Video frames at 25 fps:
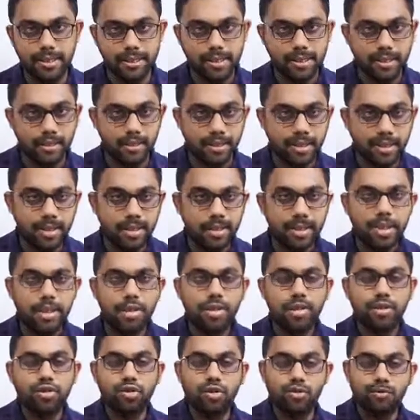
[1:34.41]
Okay,
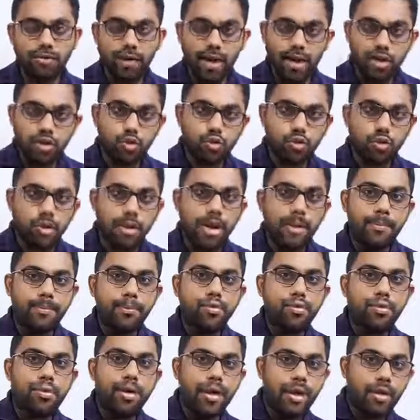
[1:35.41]
so first we have to
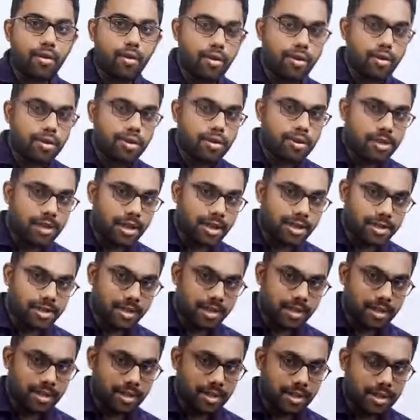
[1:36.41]
record
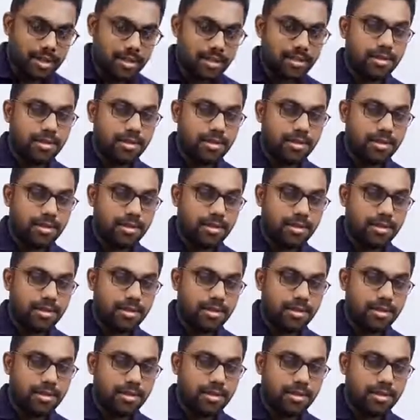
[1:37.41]
transactions,